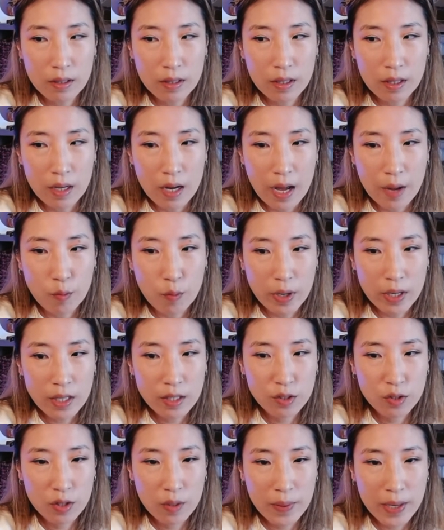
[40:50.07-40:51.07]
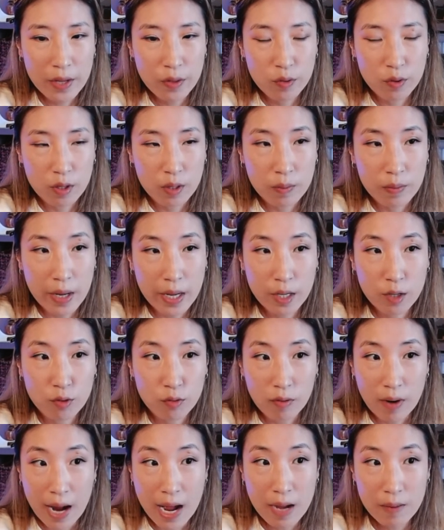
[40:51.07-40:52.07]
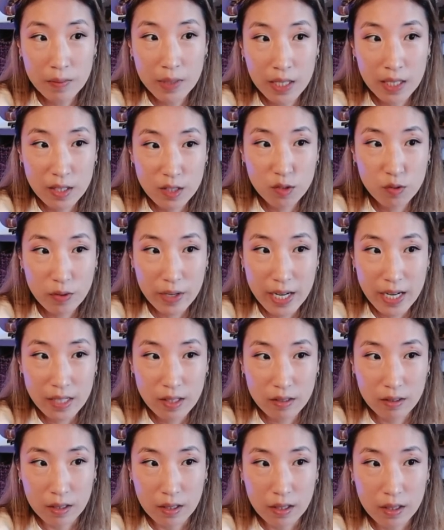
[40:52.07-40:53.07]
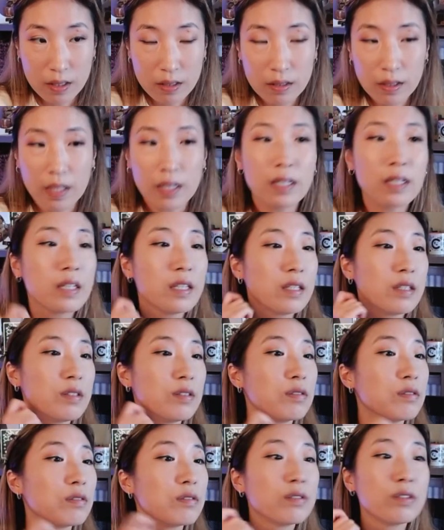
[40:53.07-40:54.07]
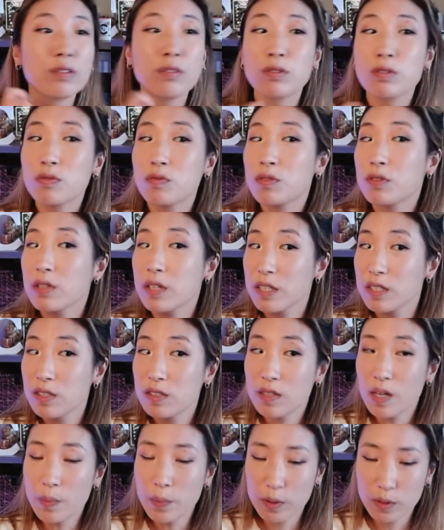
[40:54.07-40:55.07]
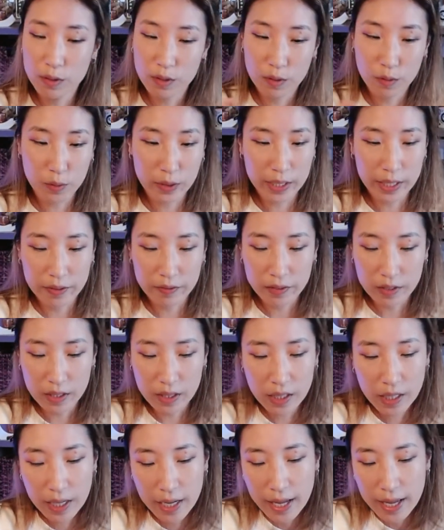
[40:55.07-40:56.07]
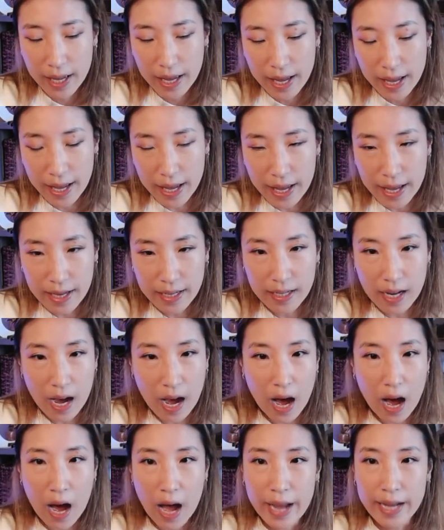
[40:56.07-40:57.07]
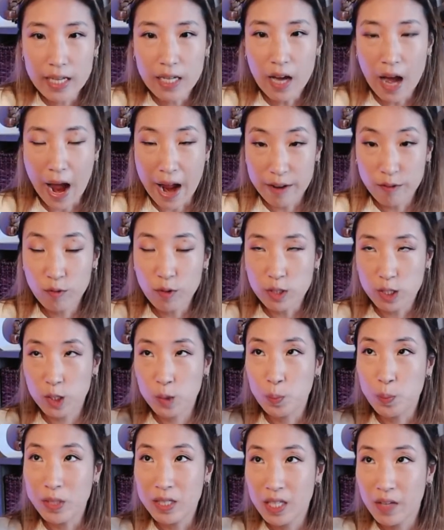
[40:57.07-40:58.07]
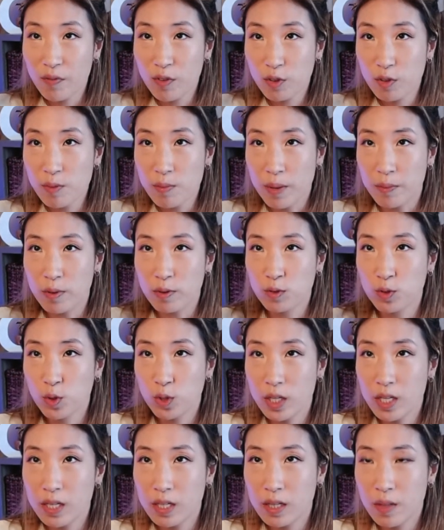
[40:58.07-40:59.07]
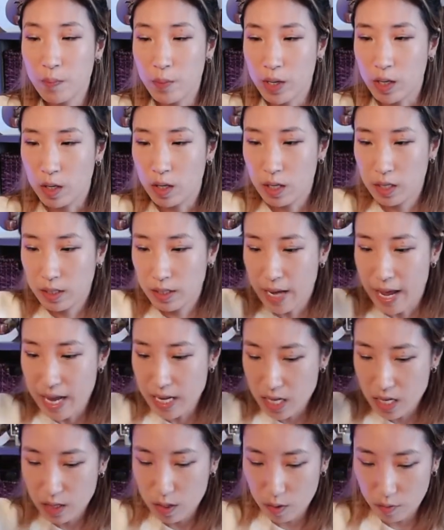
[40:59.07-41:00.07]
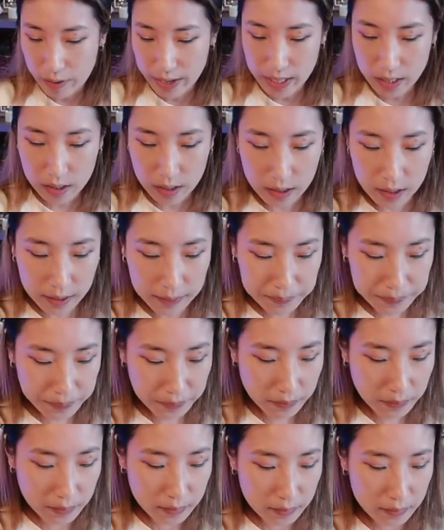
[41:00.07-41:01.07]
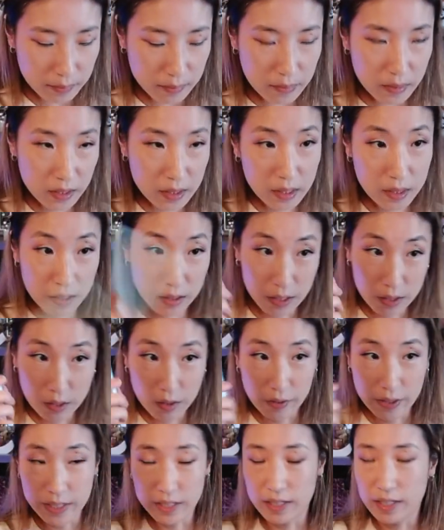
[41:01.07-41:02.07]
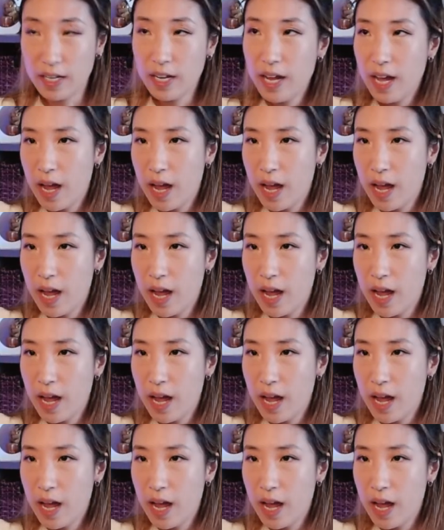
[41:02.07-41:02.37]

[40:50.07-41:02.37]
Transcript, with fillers: uh, I went into the bathroom, I grabbed his razor that he, you know, used for like stubble or whatever, and I, I specifically remember looking in the mirror, taking the razor, this is a razor,